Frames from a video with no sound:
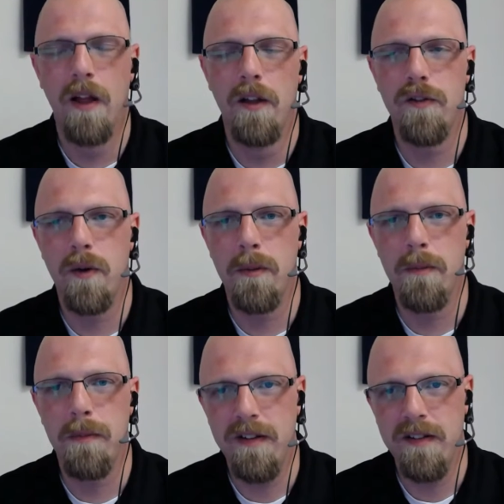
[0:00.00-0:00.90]
So the
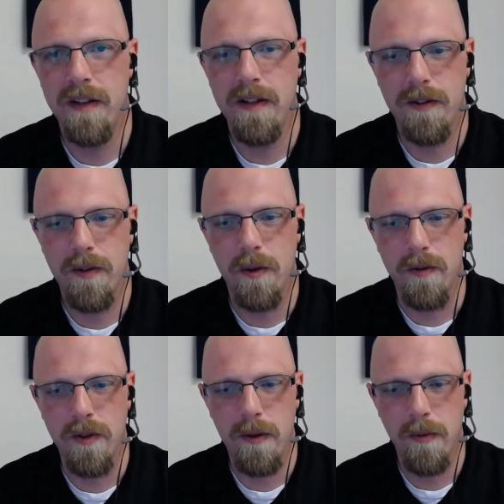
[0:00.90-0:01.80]
best thing to do if
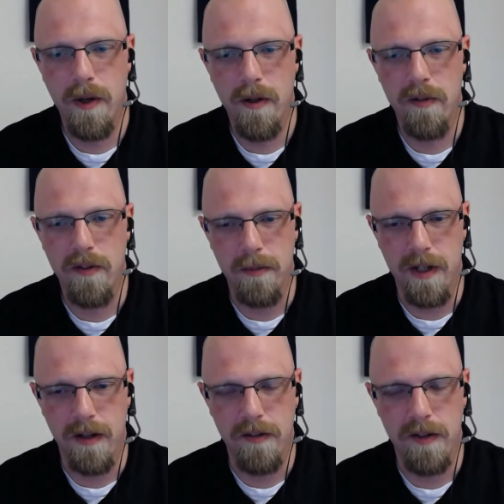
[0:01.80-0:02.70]
you get one of those
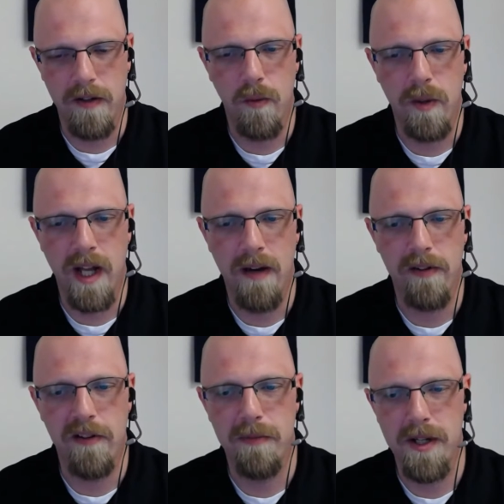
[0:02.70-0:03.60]
emails is we have a
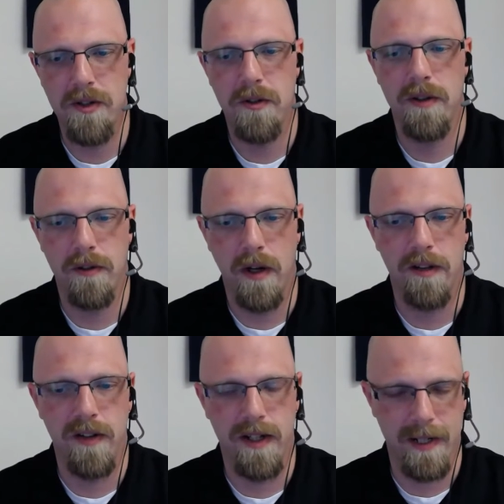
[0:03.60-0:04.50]
special address
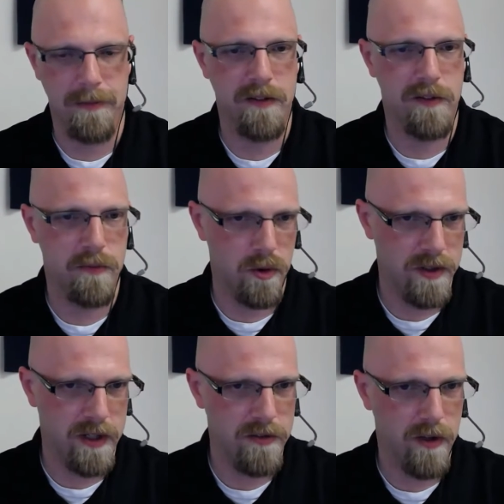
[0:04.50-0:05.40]
set up at the support
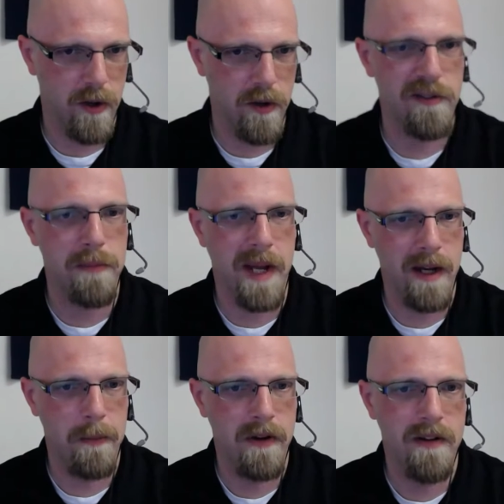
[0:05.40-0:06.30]
desk called
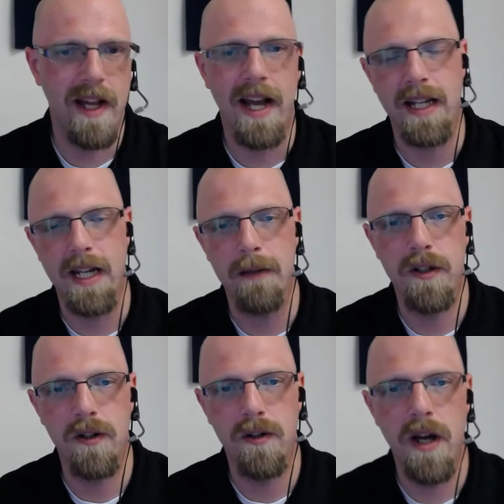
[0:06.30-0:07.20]

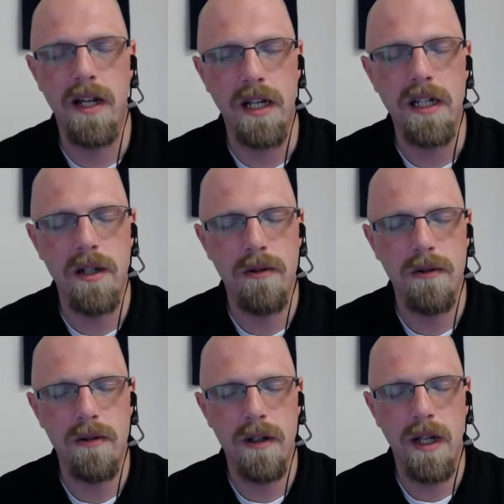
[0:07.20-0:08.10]
spam@apu.edu.
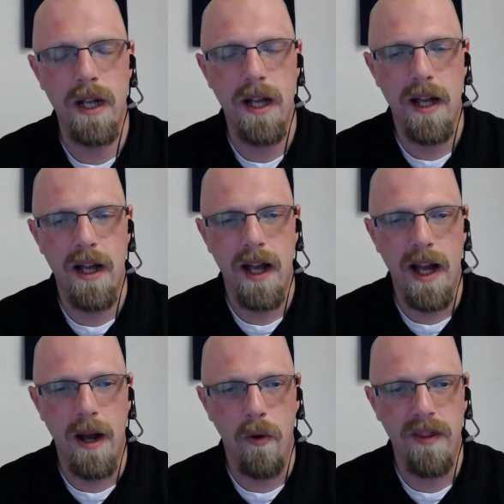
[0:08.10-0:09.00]

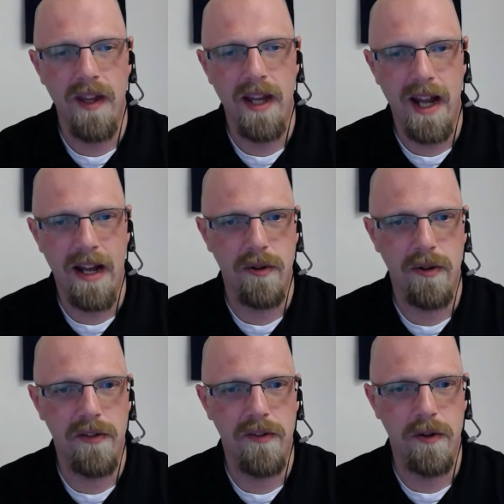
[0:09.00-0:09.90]
And what that
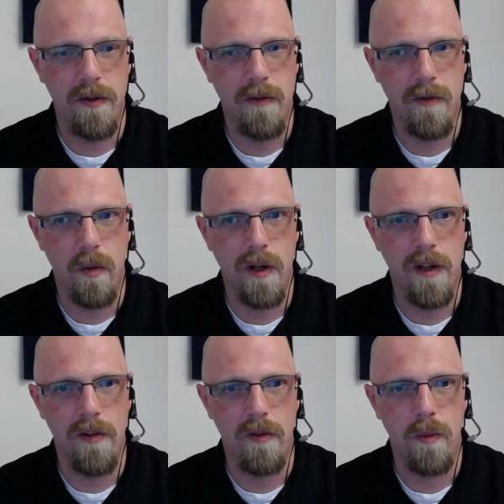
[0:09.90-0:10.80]
address is used for
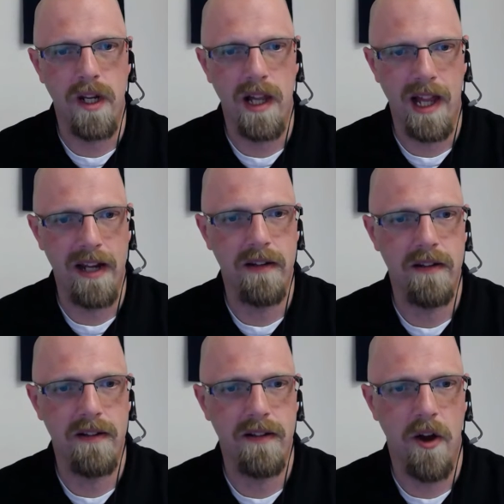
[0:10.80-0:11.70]
is we collect
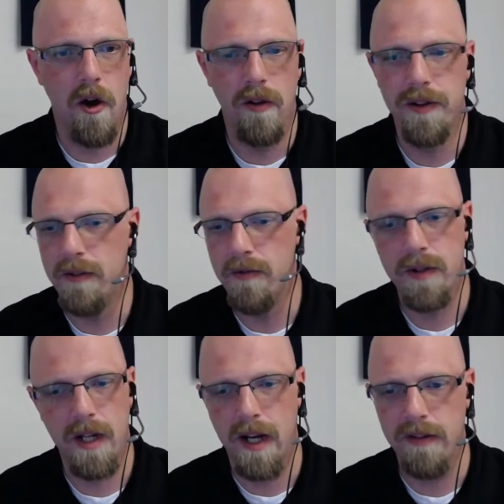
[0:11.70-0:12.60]
all the
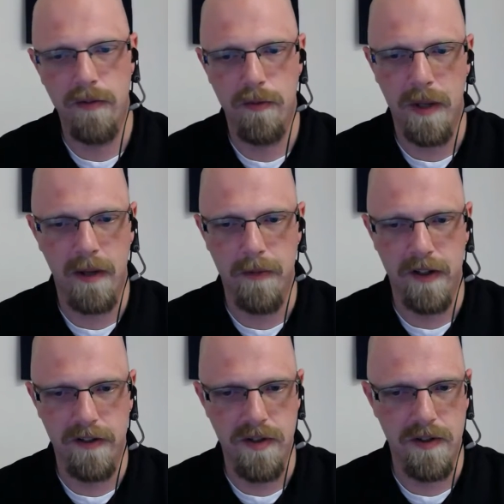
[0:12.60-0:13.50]
different kinds of spam
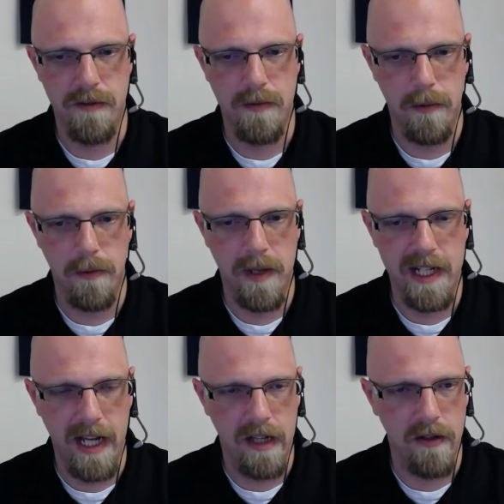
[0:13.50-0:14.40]
messages that people may
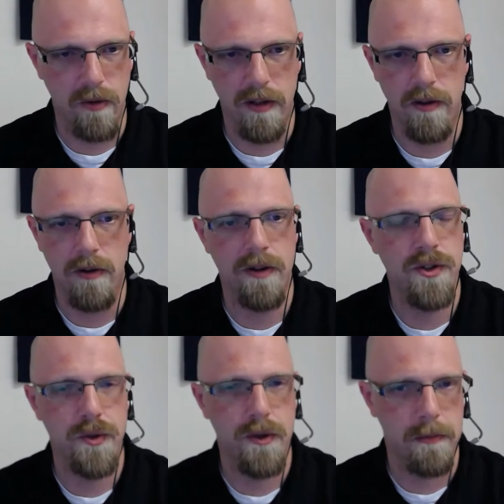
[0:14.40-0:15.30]
get or that they're
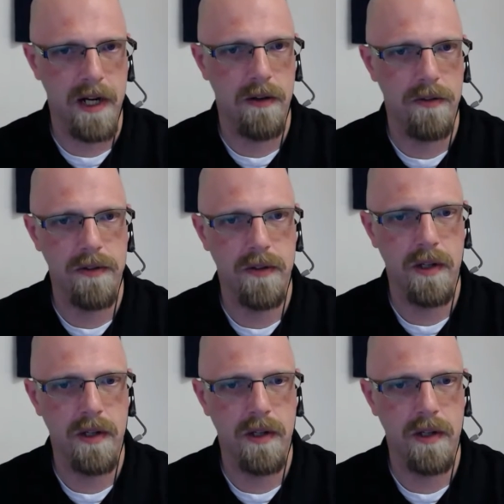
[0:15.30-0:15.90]
unsure about.